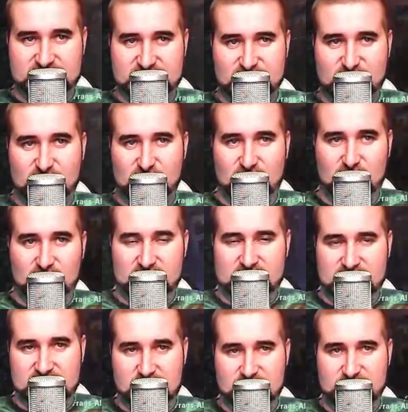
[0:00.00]
some more
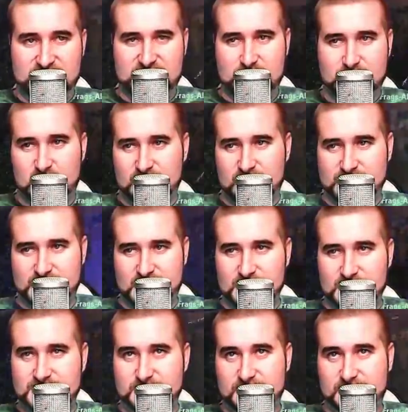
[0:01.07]
numbers and more
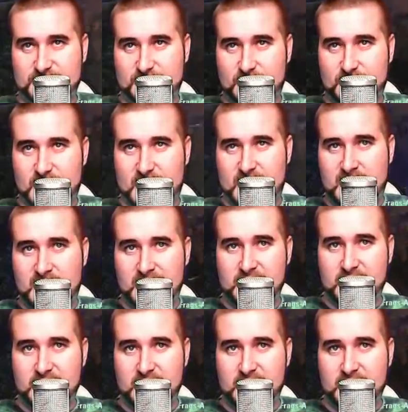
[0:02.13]
results before I